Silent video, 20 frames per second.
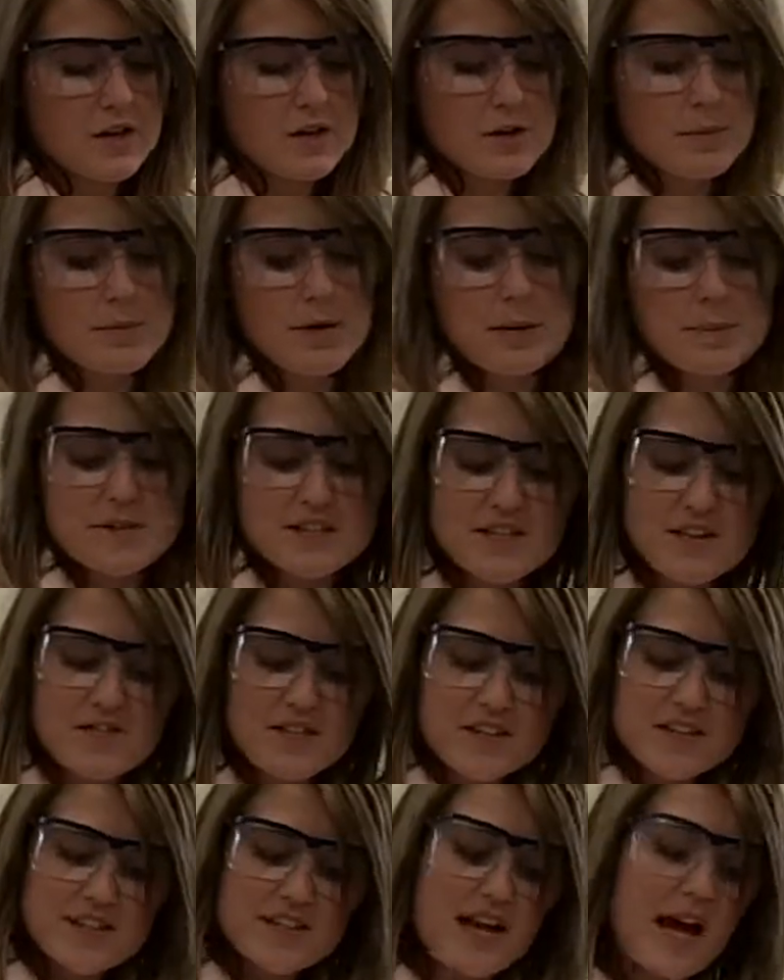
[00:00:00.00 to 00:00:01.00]
The purpose of
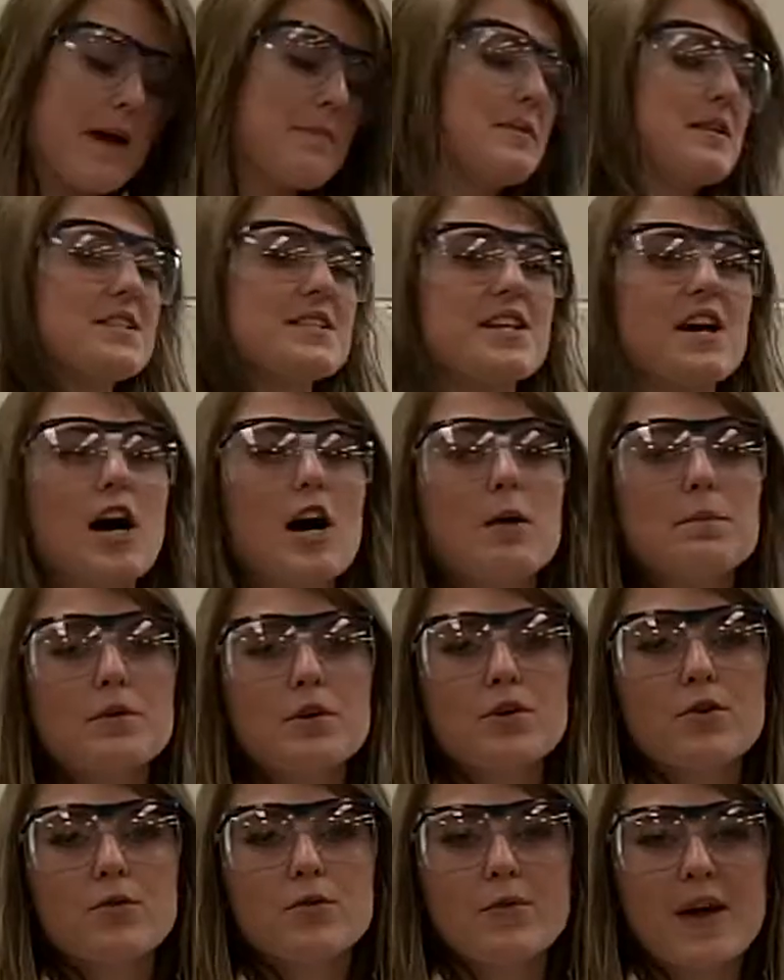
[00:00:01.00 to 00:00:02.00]
this lab is to help
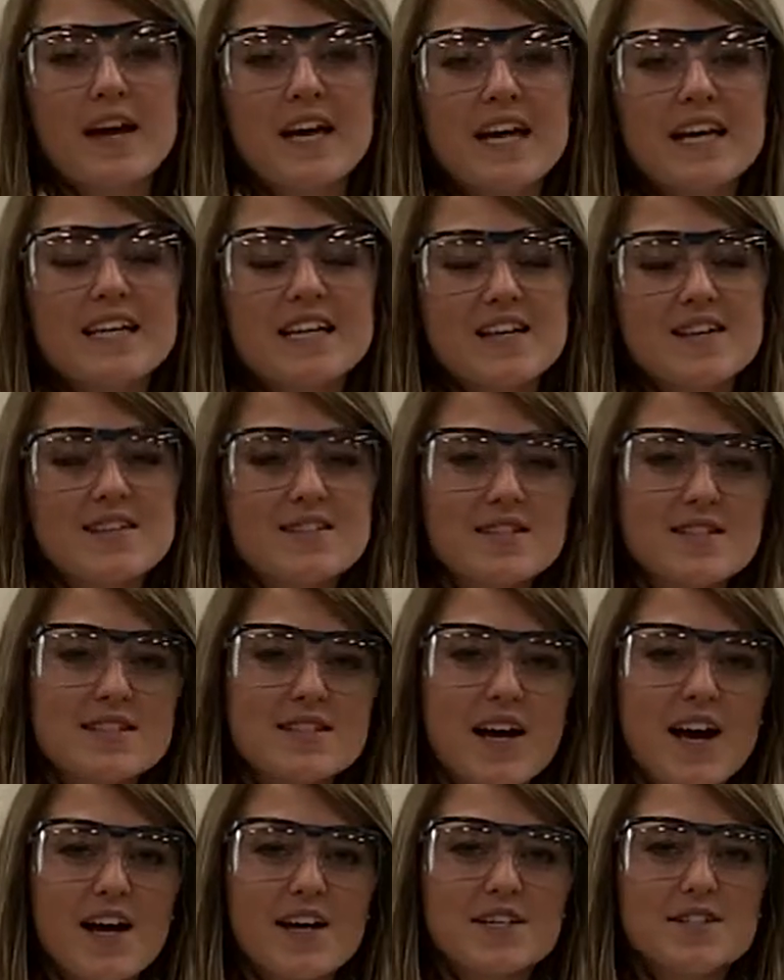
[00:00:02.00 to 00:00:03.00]
you recognize the
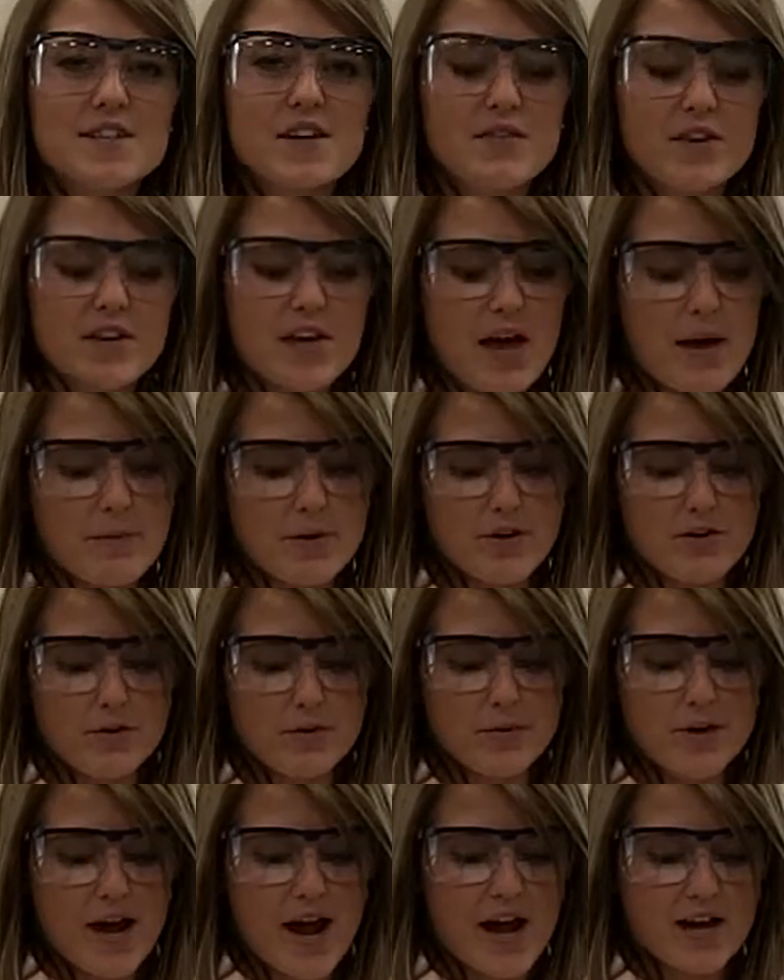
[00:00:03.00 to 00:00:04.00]
signs of a
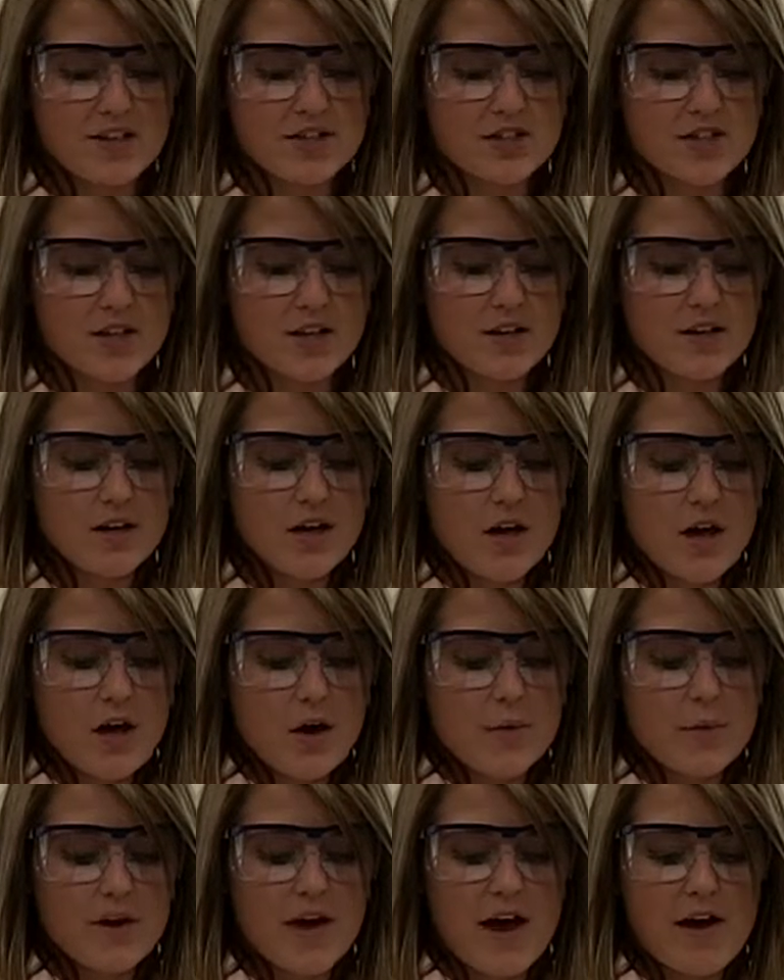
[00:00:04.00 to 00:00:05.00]
chemical reaction.
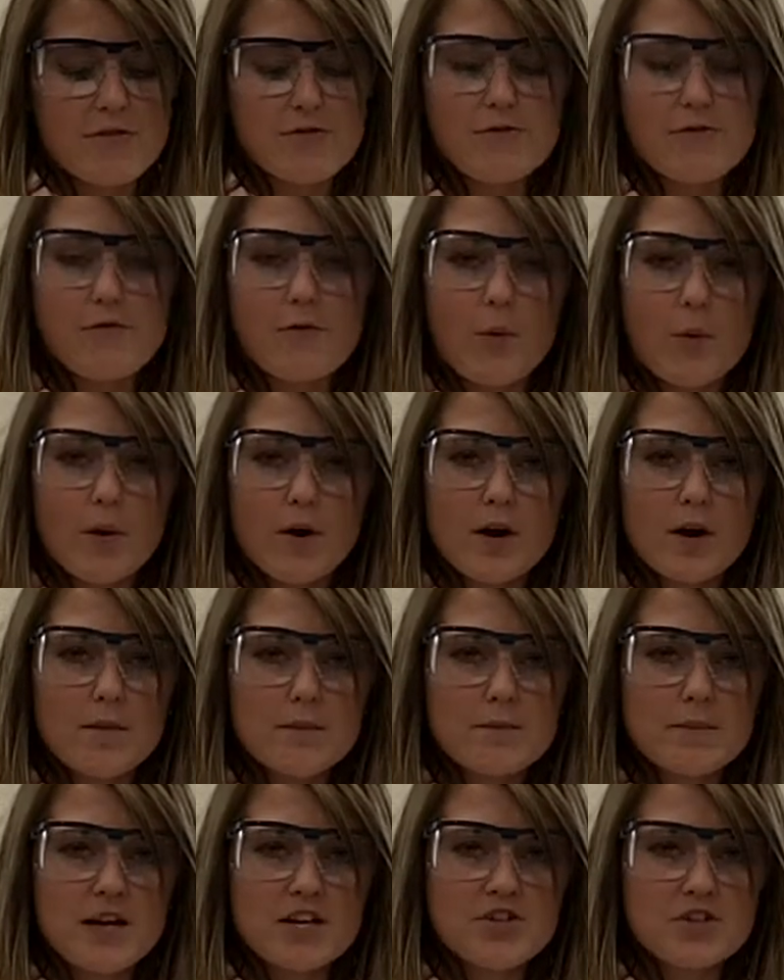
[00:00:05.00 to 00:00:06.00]
We have
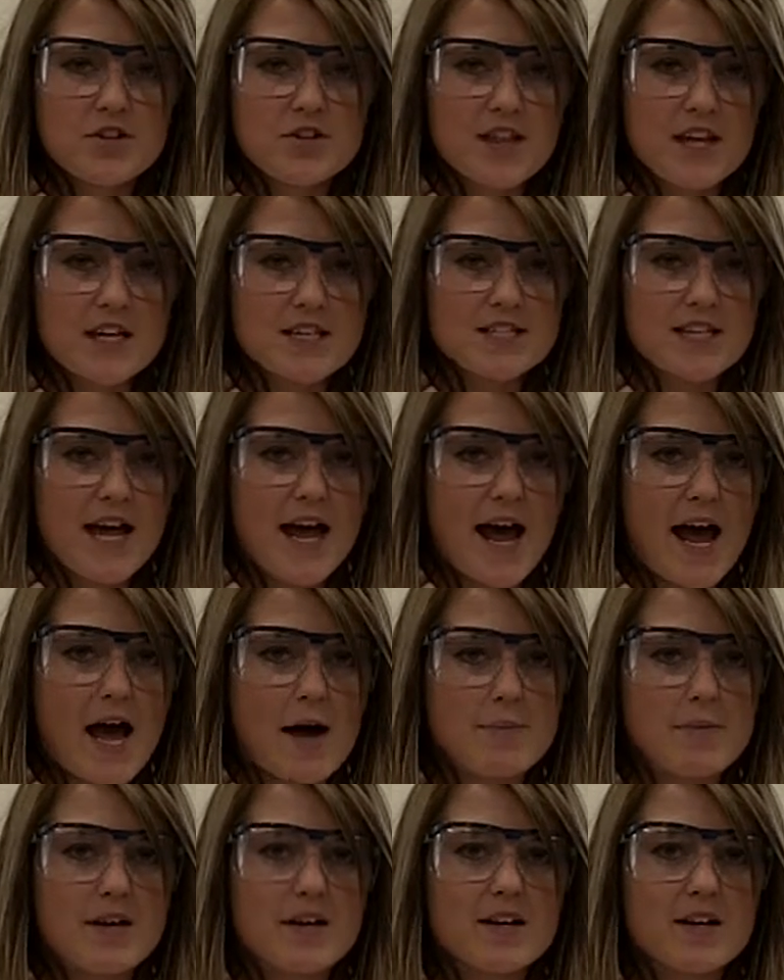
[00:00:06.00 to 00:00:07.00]
4 major things that
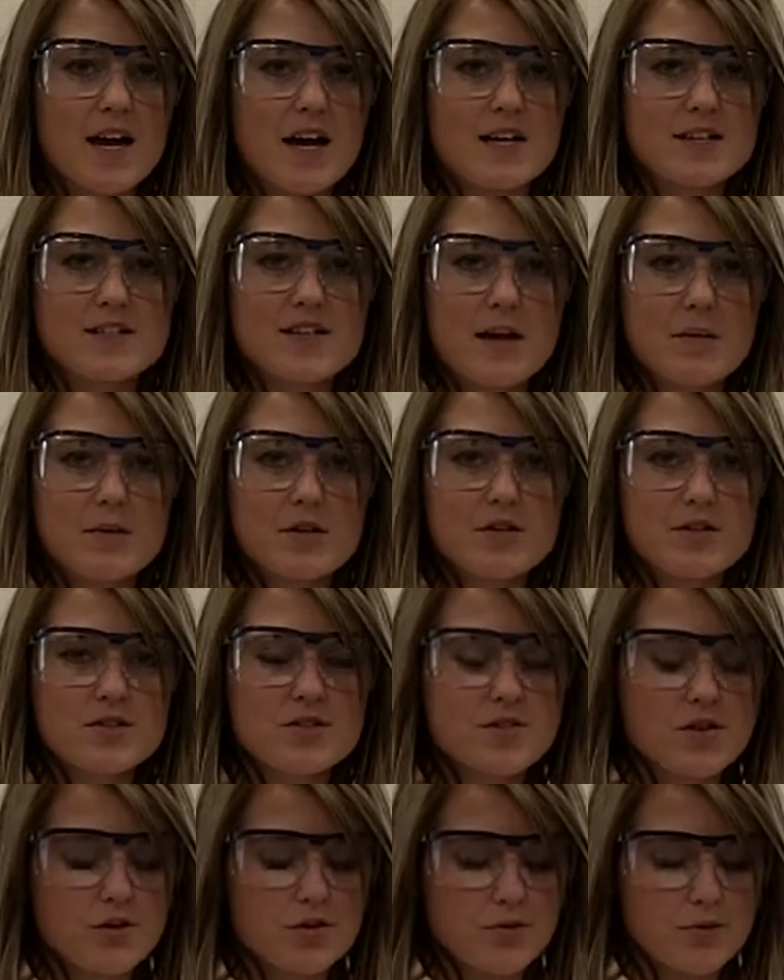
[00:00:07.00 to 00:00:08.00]
happen as
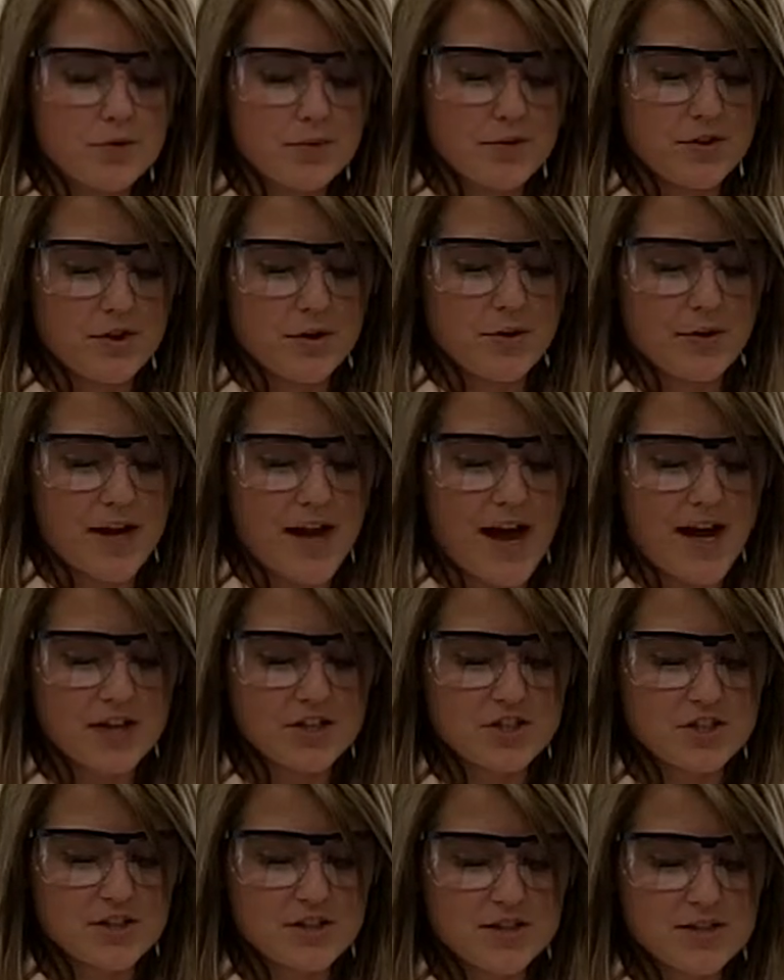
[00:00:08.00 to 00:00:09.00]
chemicals go through their
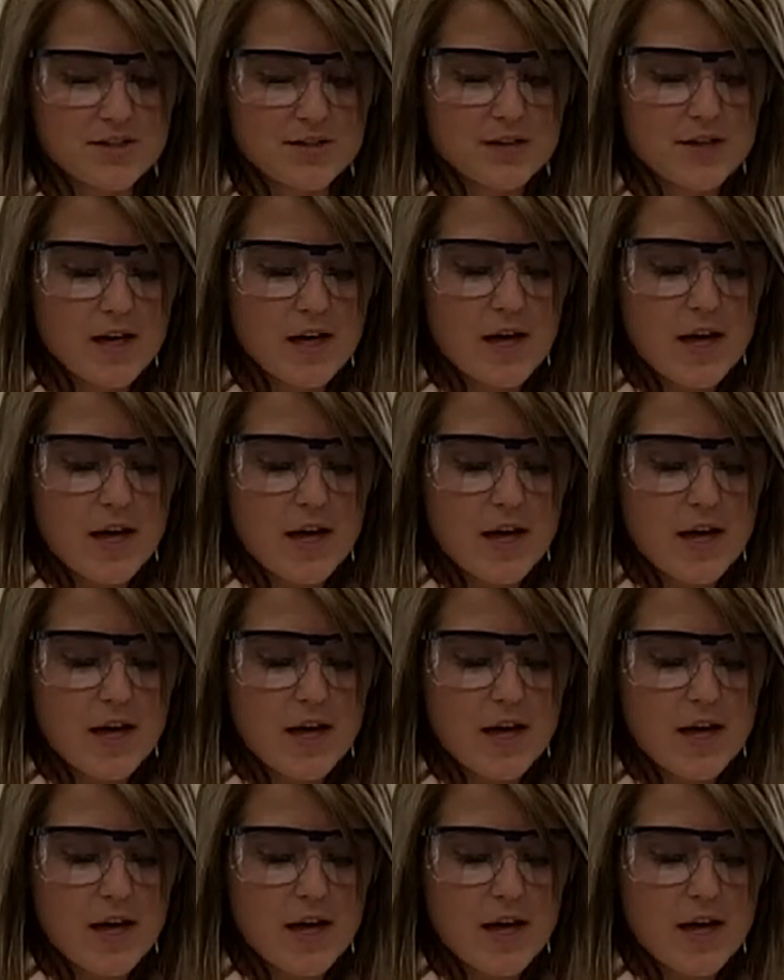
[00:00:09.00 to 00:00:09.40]
reactions.